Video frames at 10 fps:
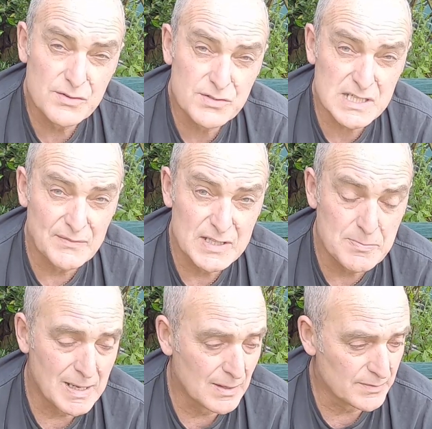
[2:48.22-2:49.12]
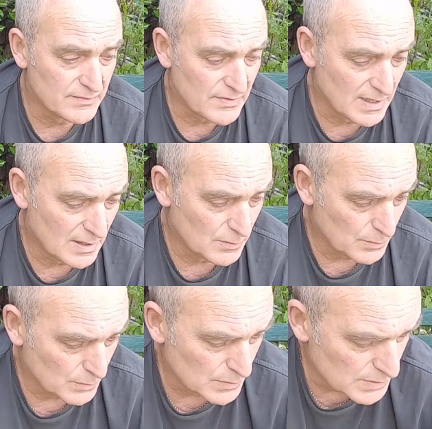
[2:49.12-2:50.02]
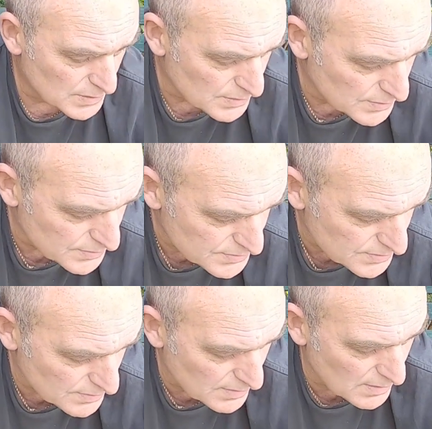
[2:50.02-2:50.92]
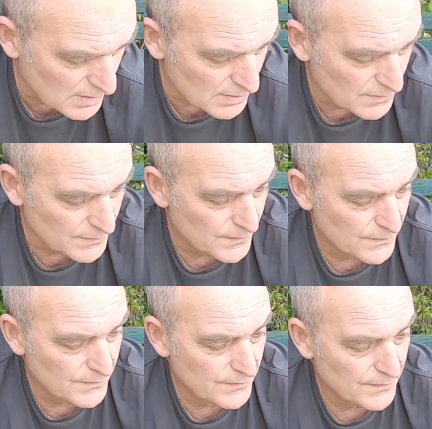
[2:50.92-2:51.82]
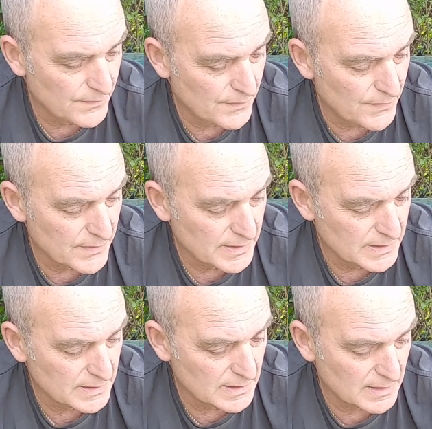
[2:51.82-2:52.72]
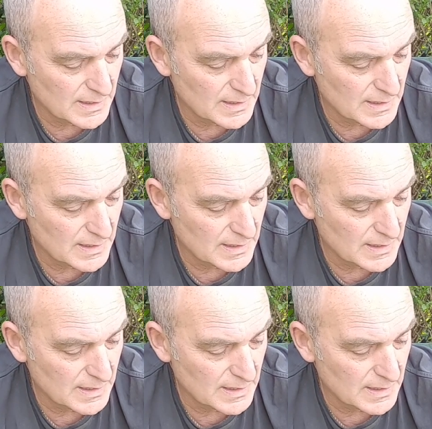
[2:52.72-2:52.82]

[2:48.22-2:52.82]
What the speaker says: 70 pound of that was on the